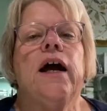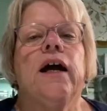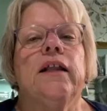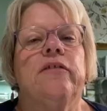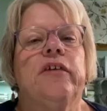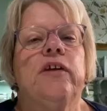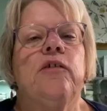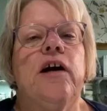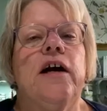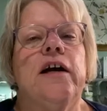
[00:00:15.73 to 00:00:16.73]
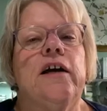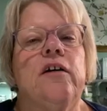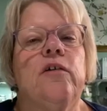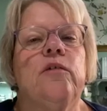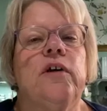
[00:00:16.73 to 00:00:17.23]
I live in
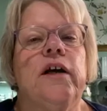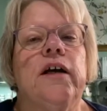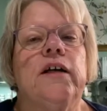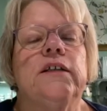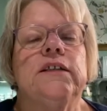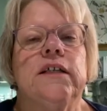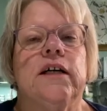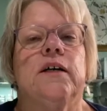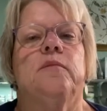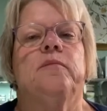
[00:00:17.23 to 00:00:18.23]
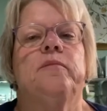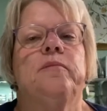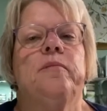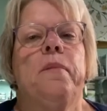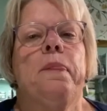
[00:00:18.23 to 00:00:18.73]
Ohio and um,
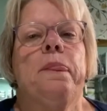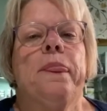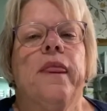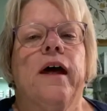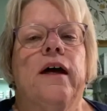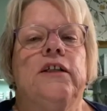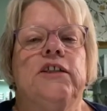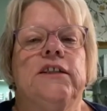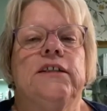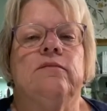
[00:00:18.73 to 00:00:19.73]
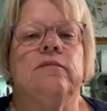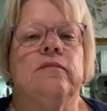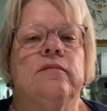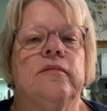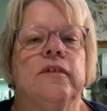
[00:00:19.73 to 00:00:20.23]
I just
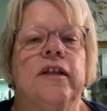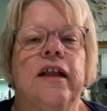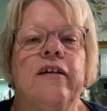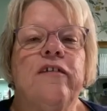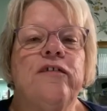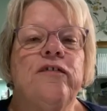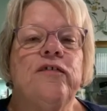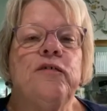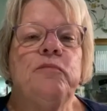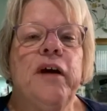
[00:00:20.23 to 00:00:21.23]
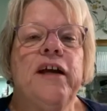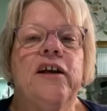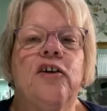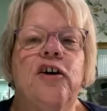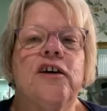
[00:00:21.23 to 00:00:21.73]
love
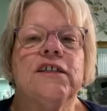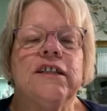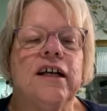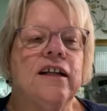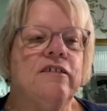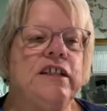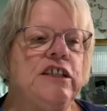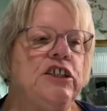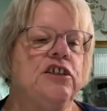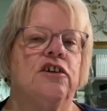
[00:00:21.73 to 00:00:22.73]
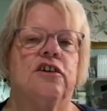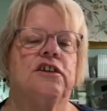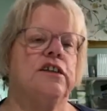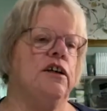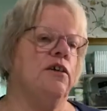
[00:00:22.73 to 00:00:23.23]
making cards and I love teaching
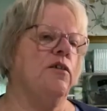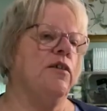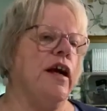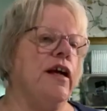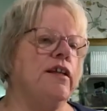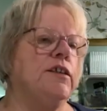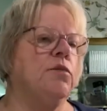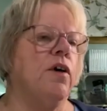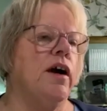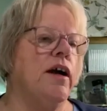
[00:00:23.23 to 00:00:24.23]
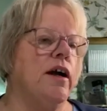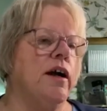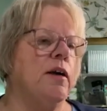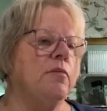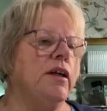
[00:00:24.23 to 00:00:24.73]
cards. So that is why I
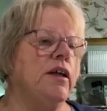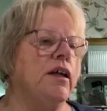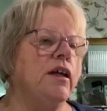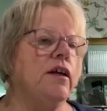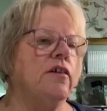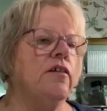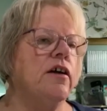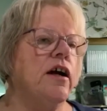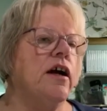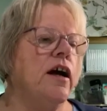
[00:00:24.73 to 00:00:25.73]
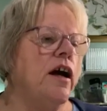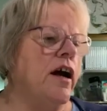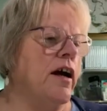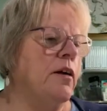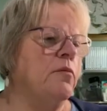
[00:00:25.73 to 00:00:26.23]
am in here.
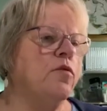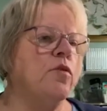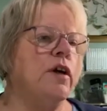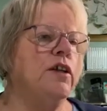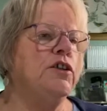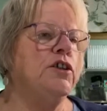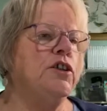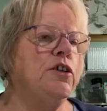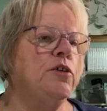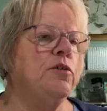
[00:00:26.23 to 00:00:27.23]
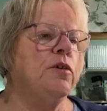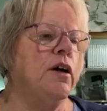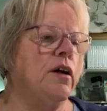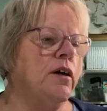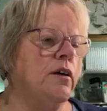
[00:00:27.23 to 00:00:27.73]
I am going to
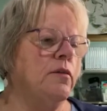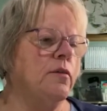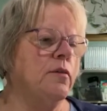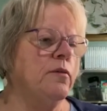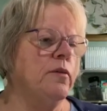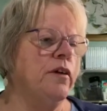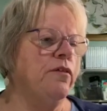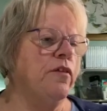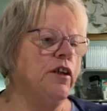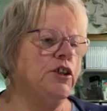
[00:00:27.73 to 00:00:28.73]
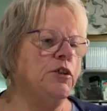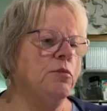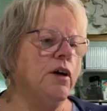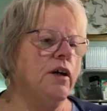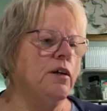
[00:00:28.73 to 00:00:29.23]
uh, refresh
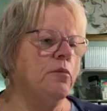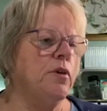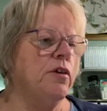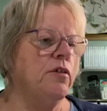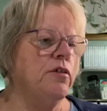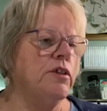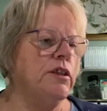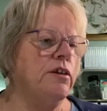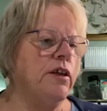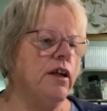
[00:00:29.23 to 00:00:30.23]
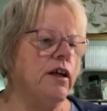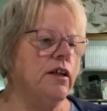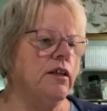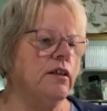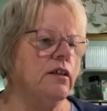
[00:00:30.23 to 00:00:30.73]
my computer so that I
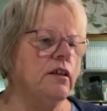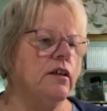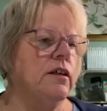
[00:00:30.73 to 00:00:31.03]
can